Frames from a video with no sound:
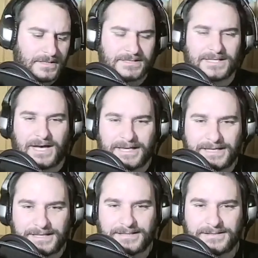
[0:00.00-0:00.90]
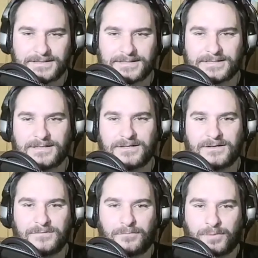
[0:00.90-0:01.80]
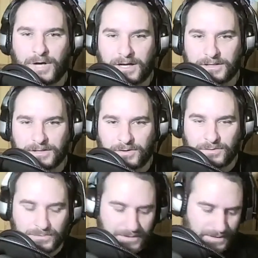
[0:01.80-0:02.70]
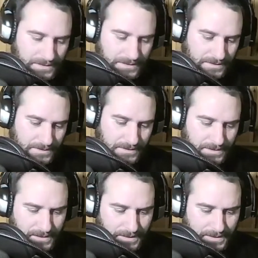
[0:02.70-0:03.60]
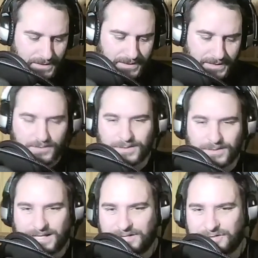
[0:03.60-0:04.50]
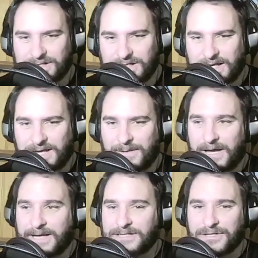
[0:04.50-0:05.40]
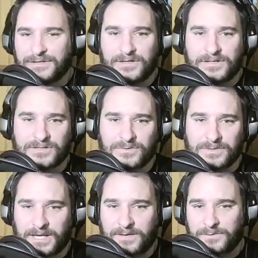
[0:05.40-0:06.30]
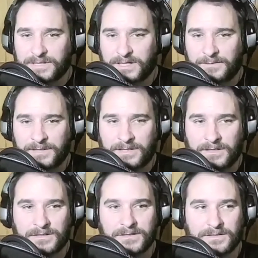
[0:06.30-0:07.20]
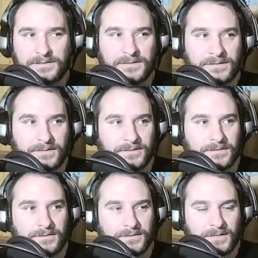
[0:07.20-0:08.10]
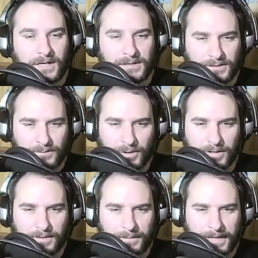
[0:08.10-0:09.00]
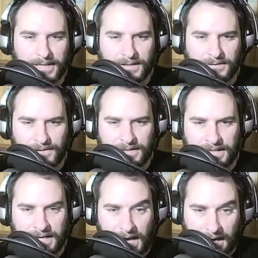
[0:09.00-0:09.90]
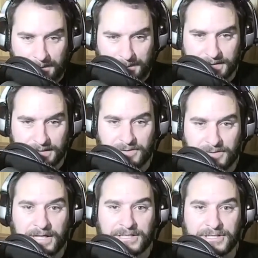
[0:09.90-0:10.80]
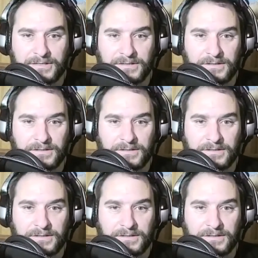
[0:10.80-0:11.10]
Titans, Broncos. This was an interesting game. I actually thought this game was going to be a little more competitive in the opposite direction.